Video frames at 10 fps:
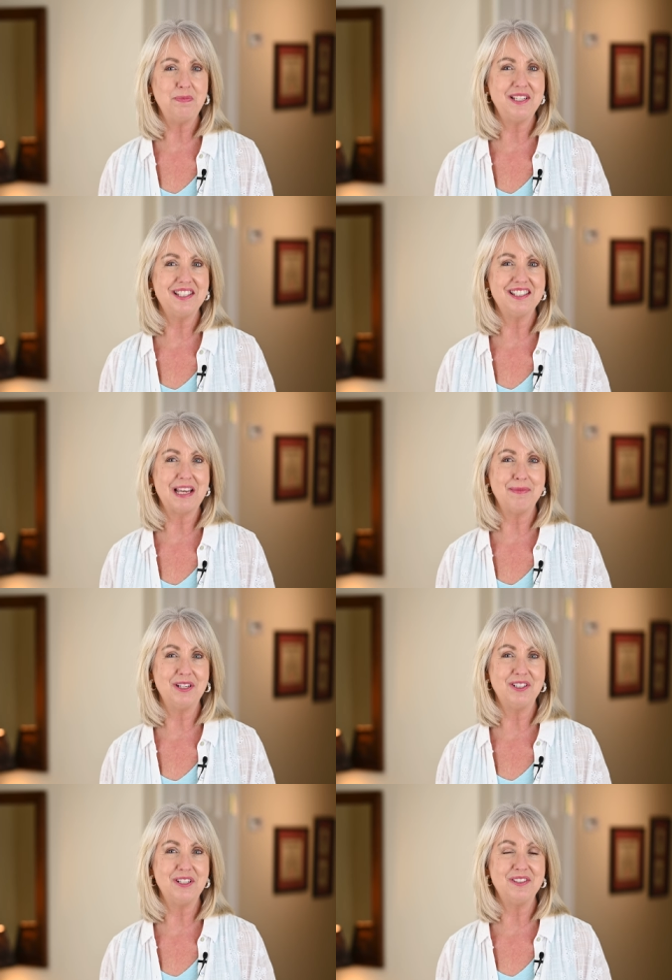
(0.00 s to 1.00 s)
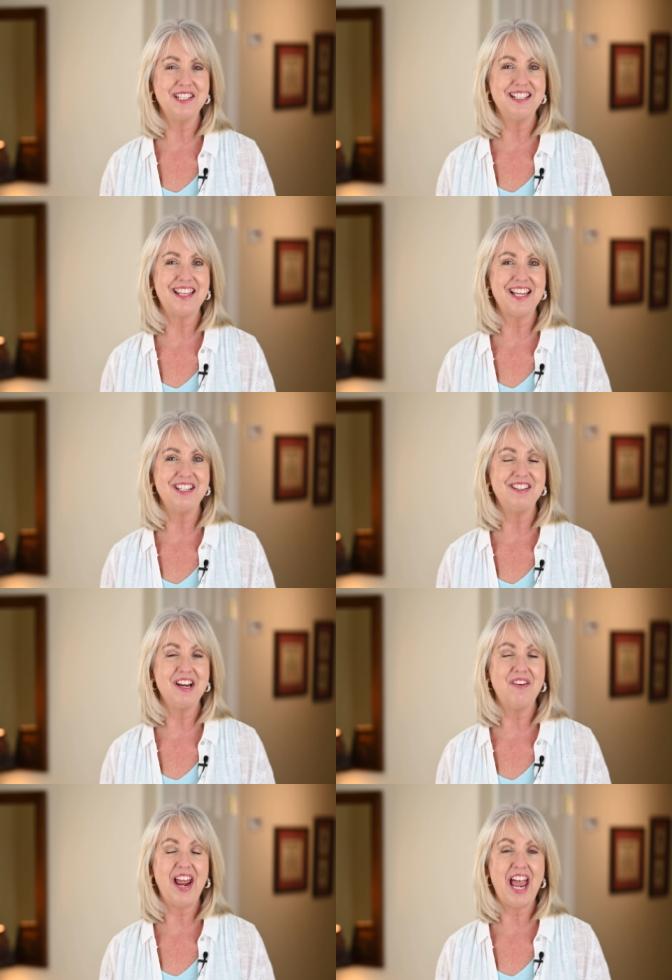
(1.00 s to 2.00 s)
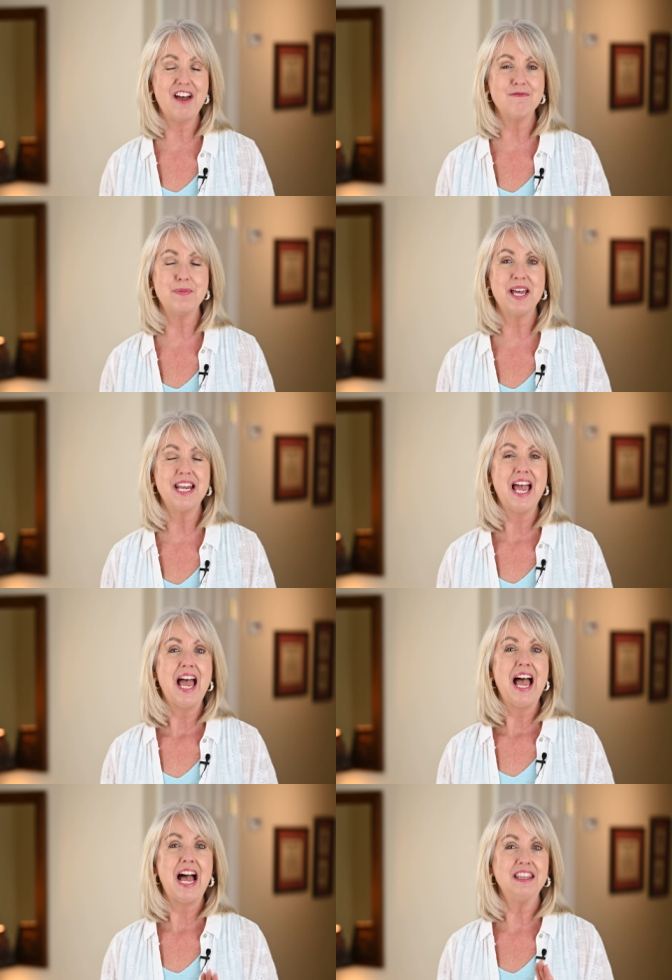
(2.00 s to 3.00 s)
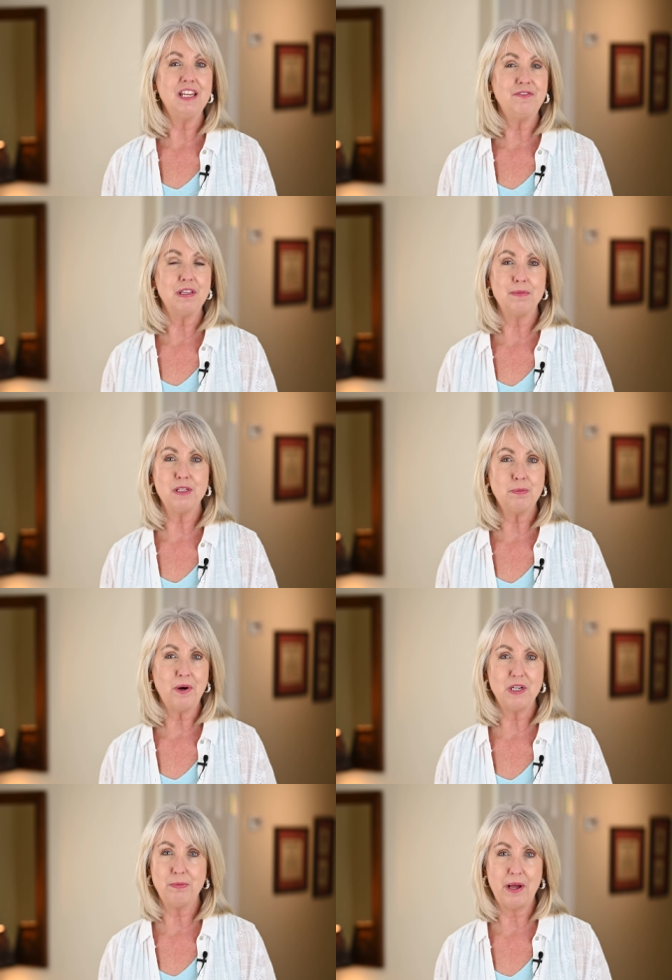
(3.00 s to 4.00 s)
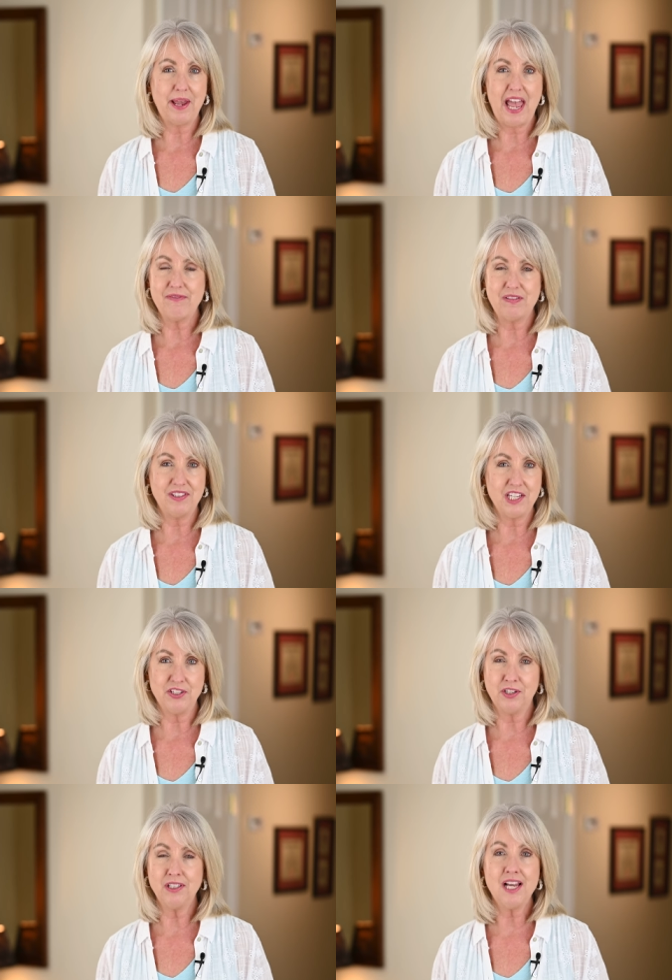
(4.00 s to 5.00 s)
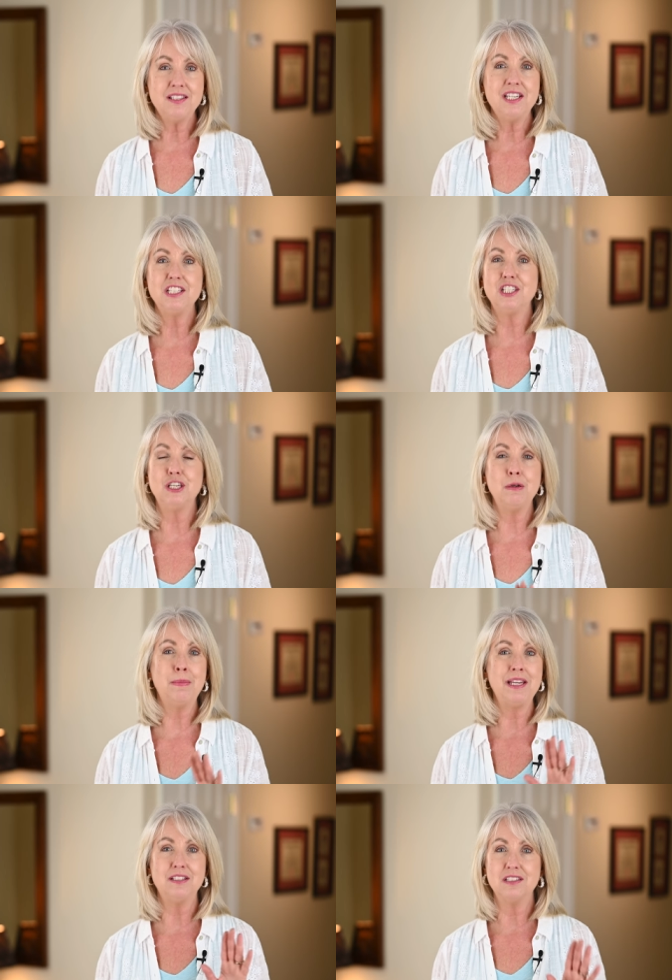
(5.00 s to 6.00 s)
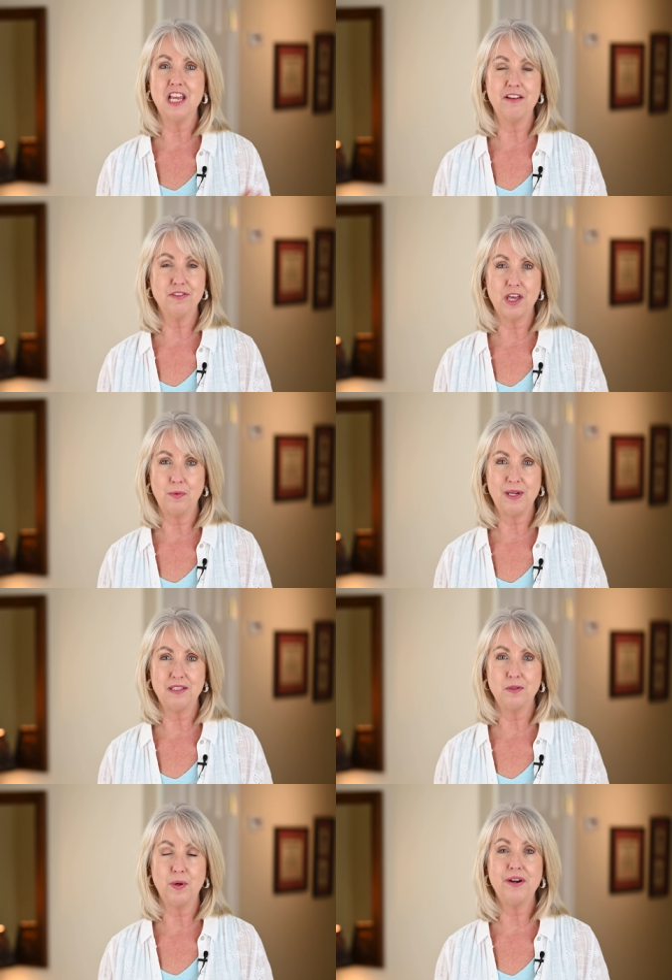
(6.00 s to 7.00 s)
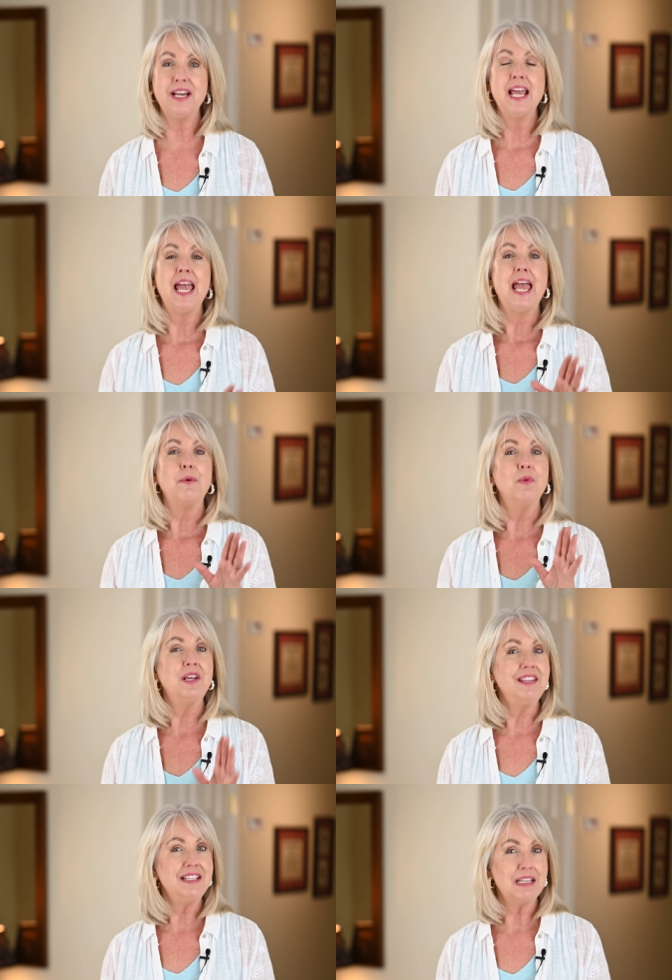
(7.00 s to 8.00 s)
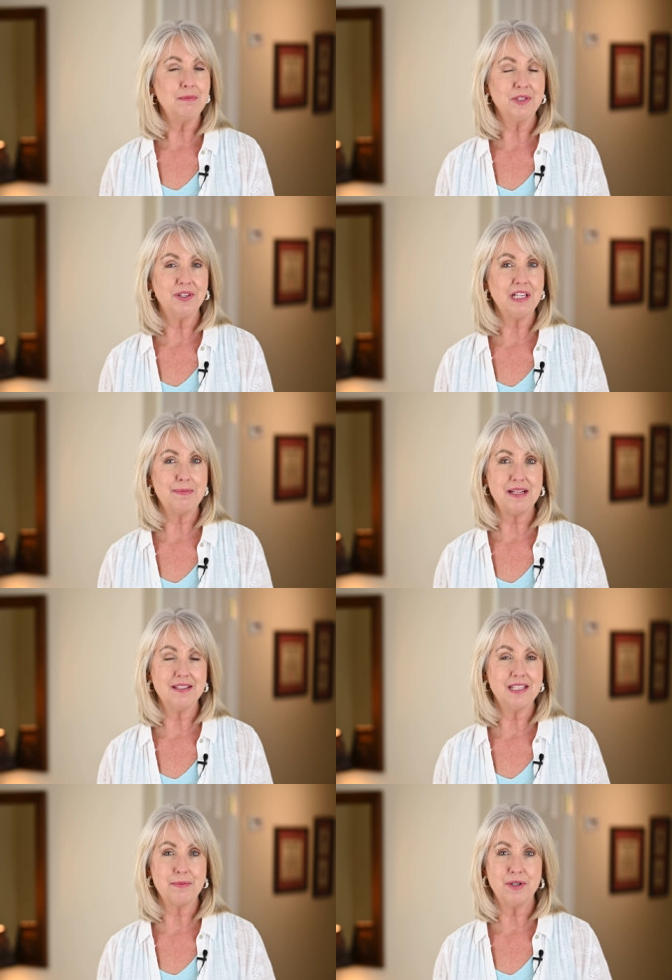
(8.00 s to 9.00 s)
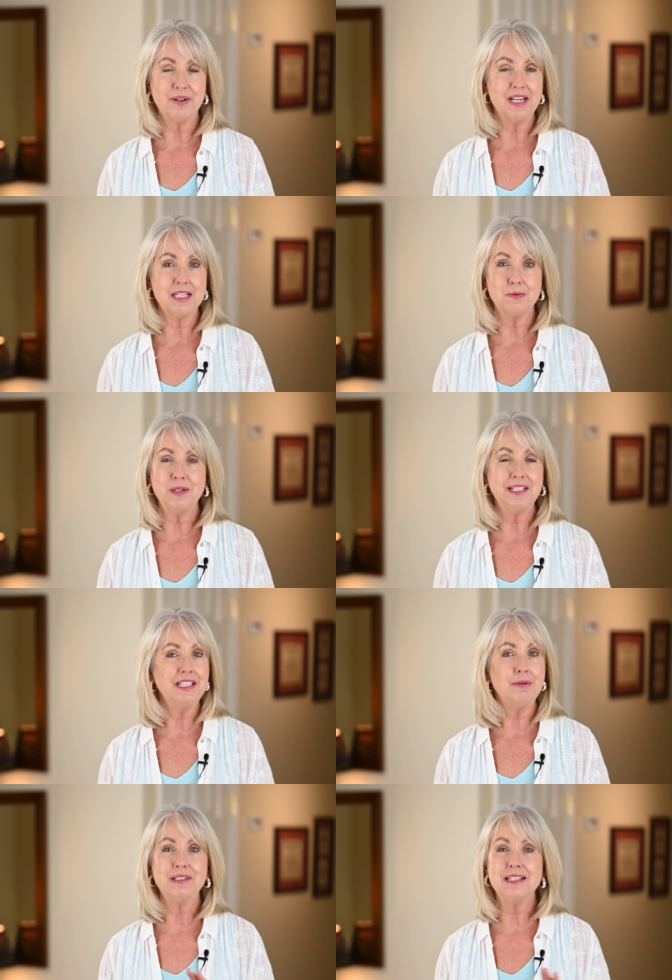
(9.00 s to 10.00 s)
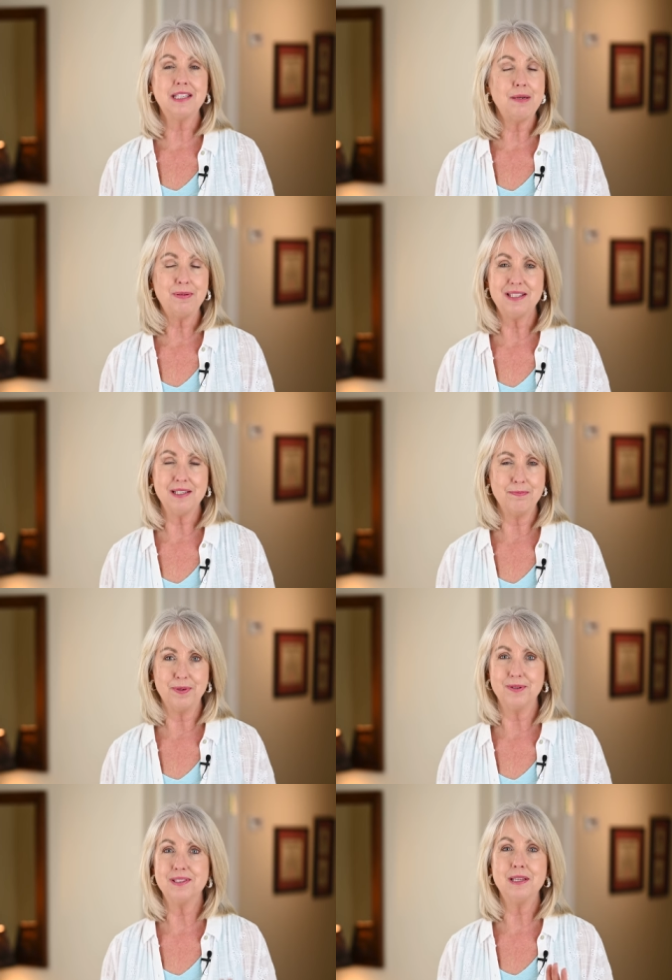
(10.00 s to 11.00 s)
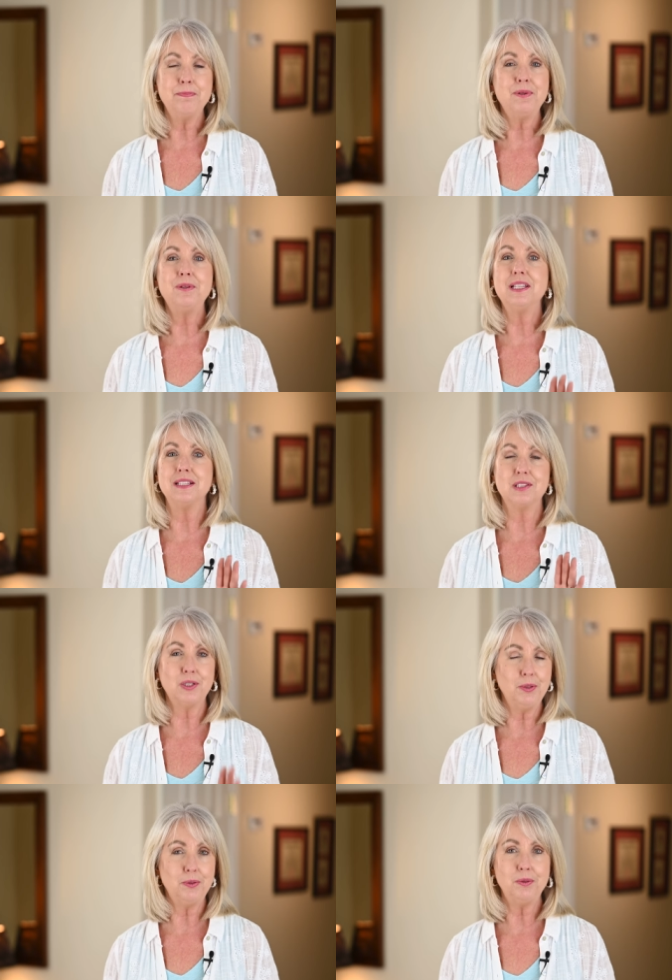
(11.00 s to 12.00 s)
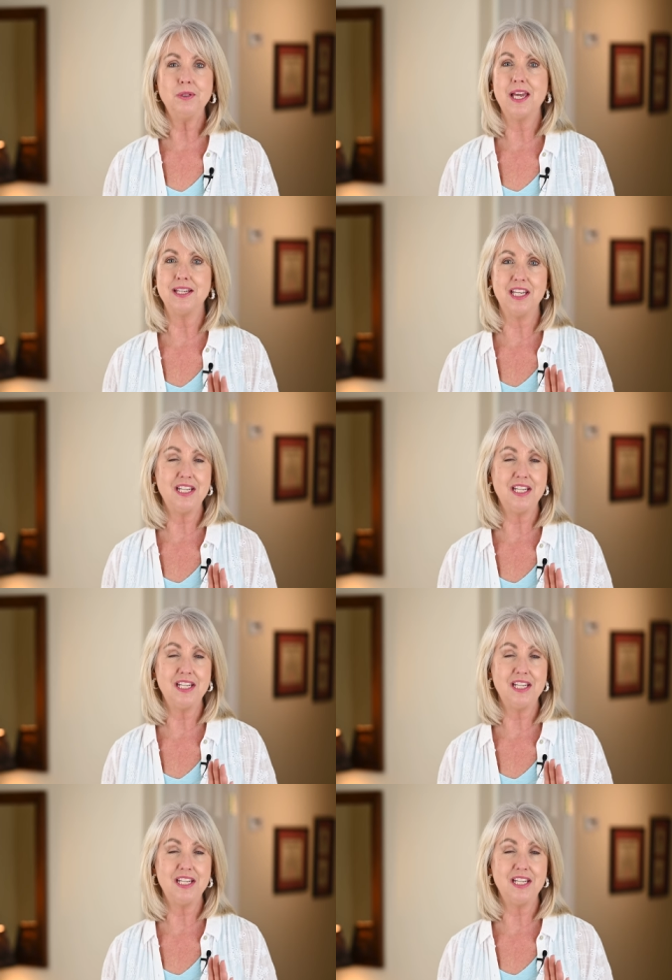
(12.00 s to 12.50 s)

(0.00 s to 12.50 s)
pieces I'm introducing that you don't have, but I think for the most part, you probably have everything in your closet. You may just not have thought of ways to wear it. One of the things I'm learning about summer is really, you know what, let's keep it simple. Simple is cool and it